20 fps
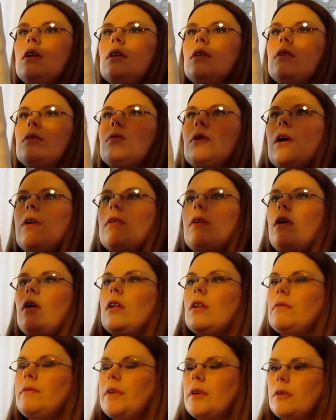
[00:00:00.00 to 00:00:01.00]
throughout all
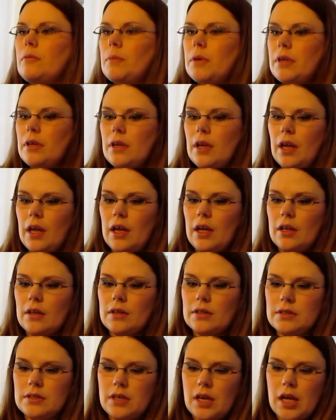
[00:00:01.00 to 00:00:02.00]
of them, and
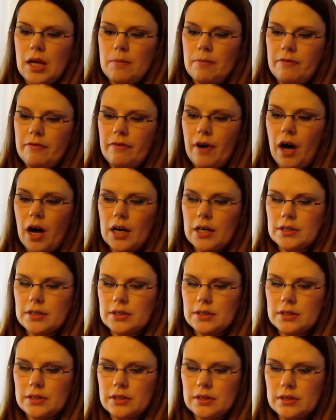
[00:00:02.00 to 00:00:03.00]
the same
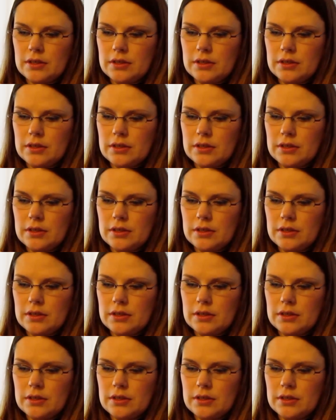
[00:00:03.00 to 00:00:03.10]
fox.